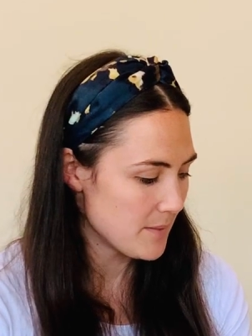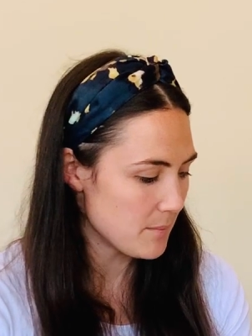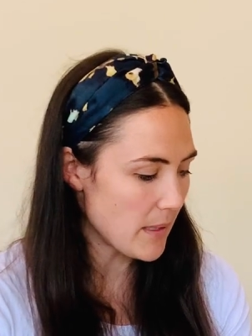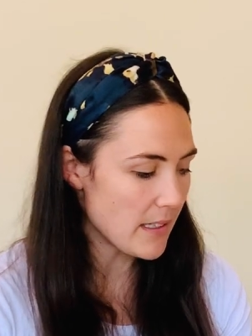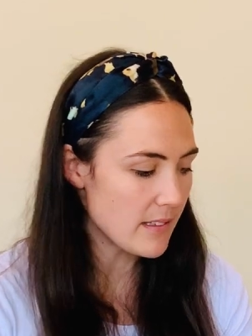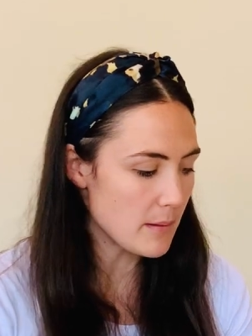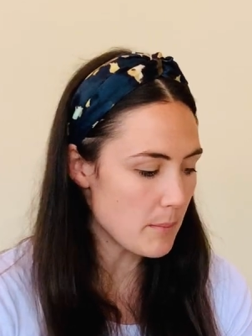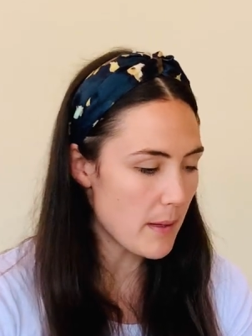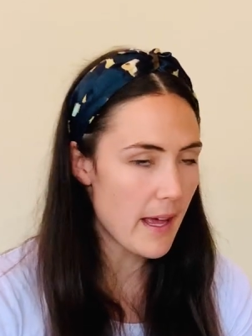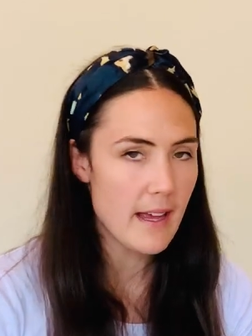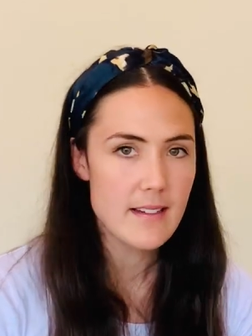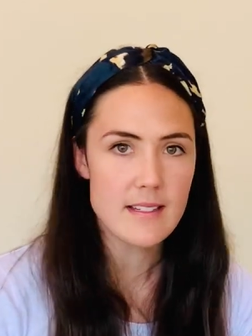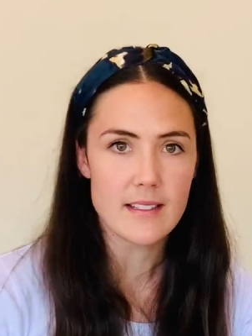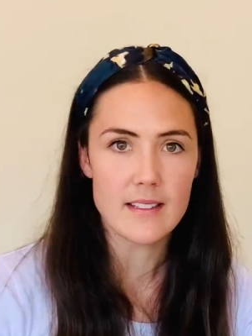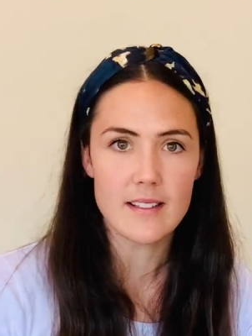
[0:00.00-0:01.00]
Make some
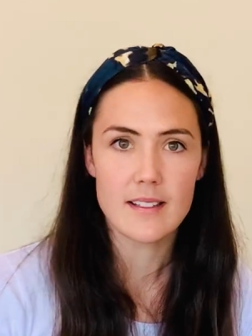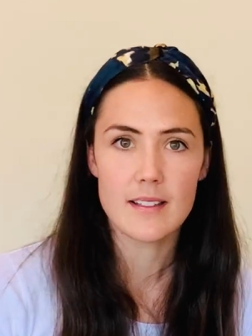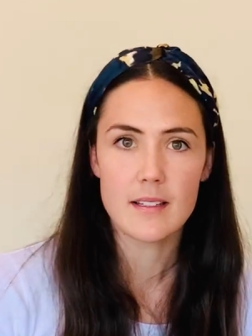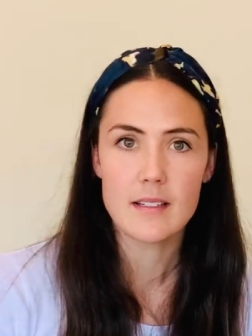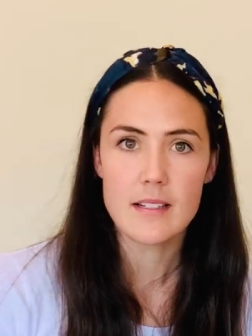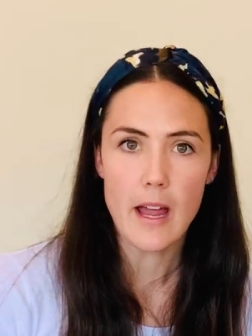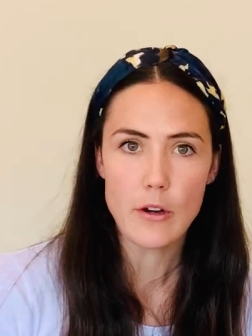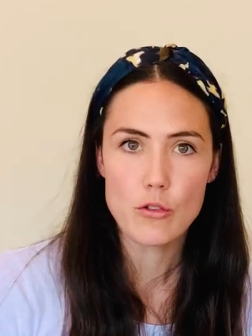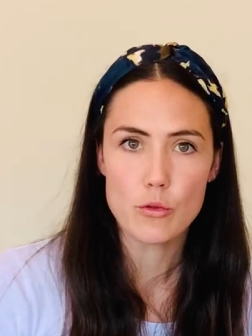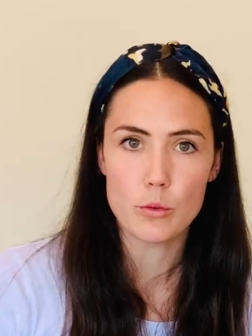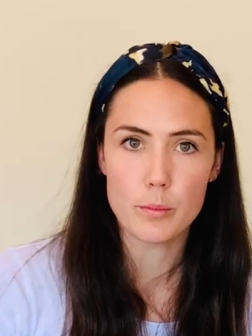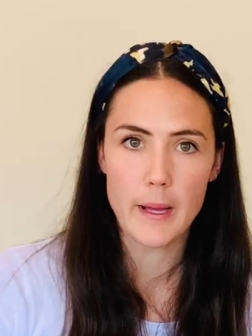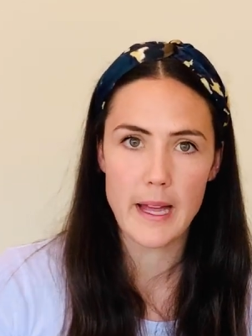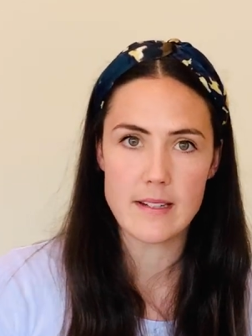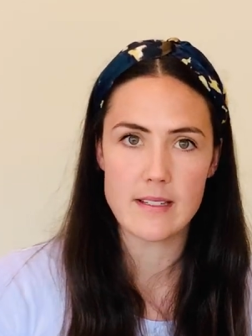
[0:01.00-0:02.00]
patterns, natural
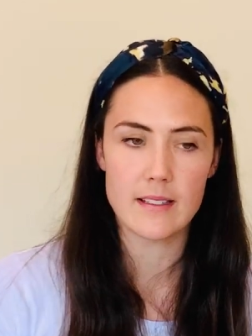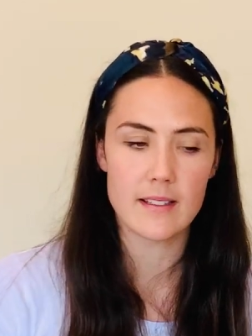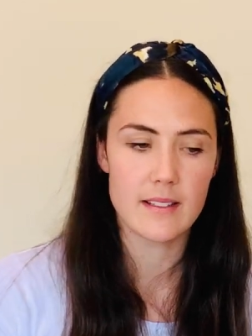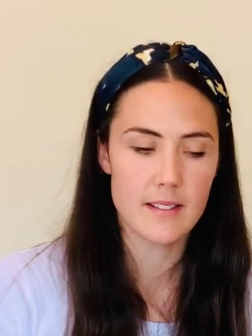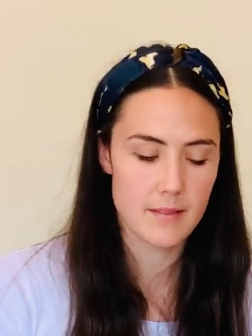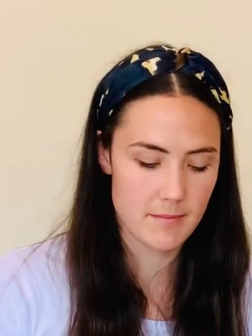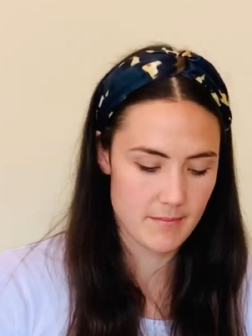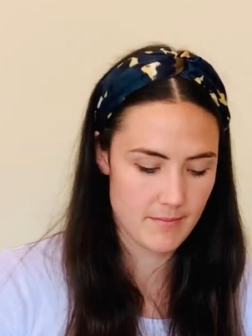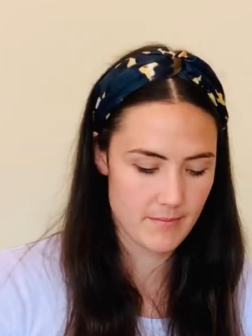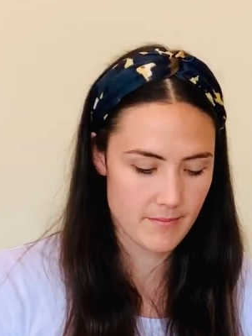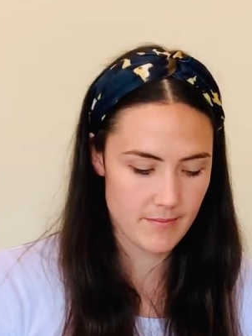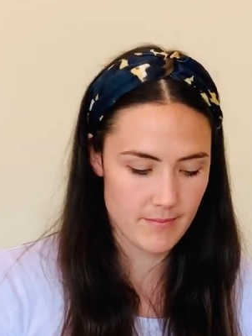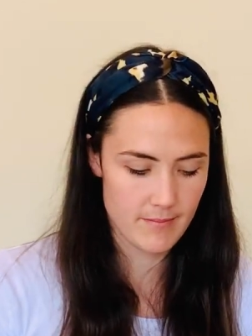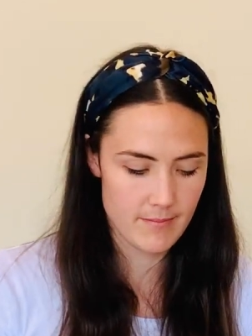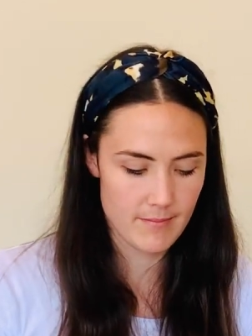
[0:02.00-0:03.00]
patterns
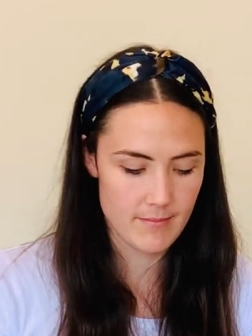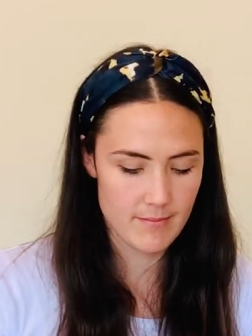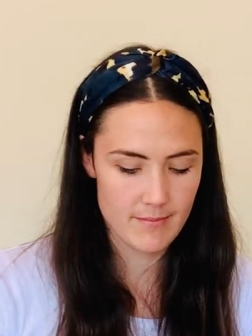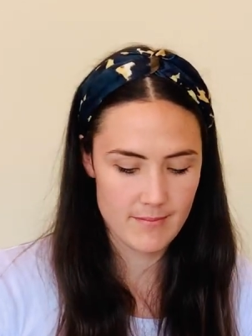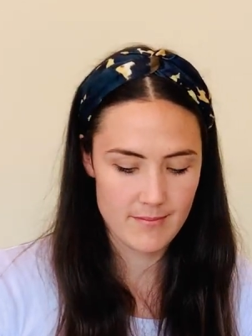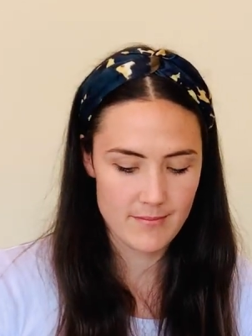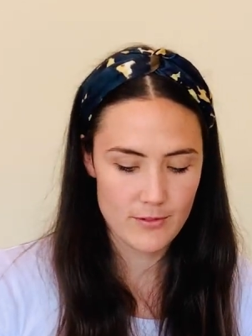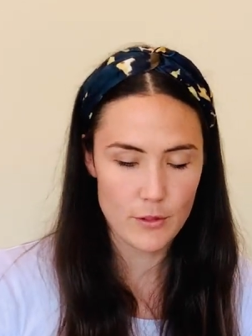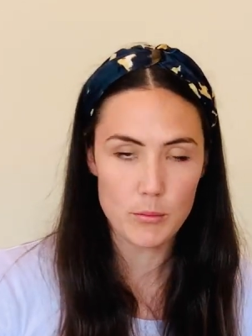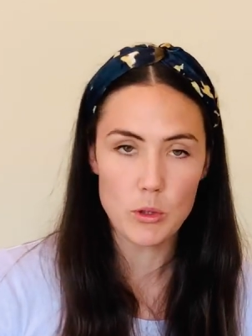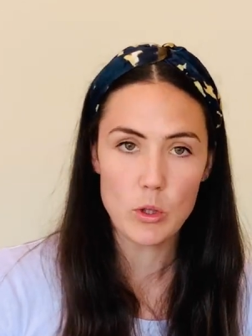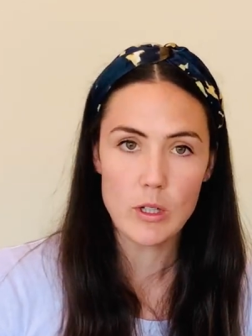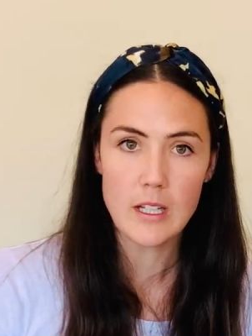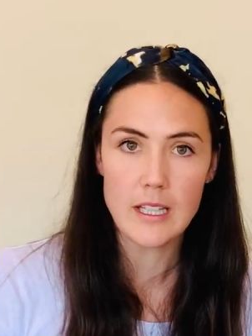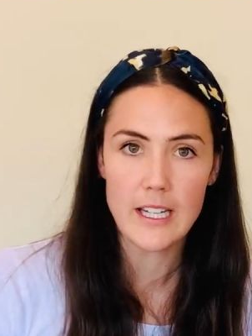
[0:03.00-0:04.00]
from
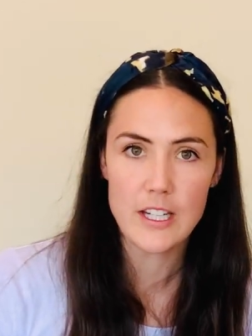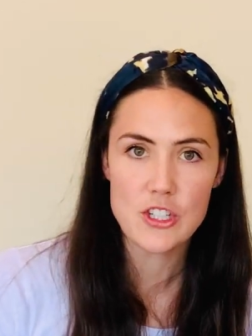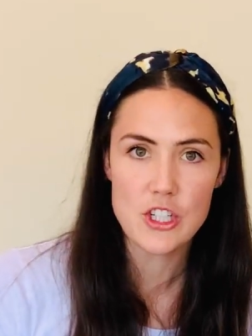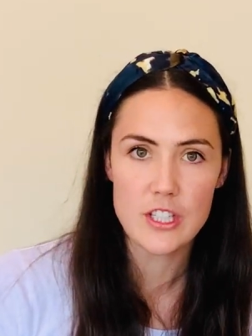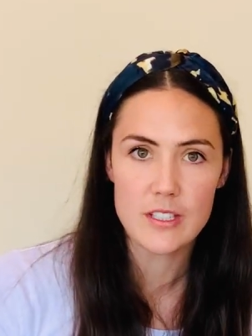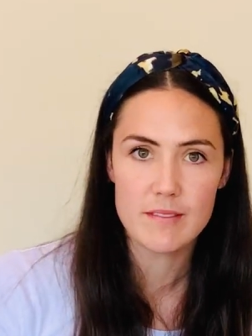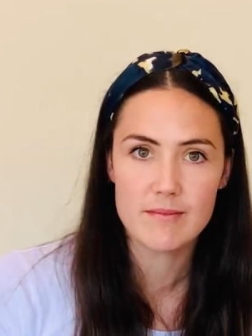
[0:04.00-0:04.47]
your collection.